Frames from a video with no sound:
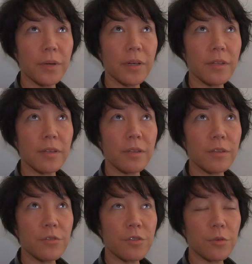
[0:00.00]
but
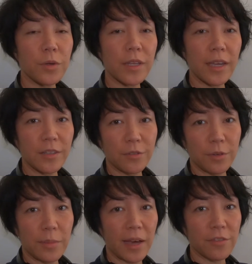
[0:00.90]
usually when I enter
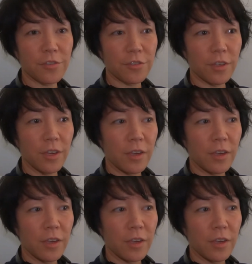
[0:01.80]
a match,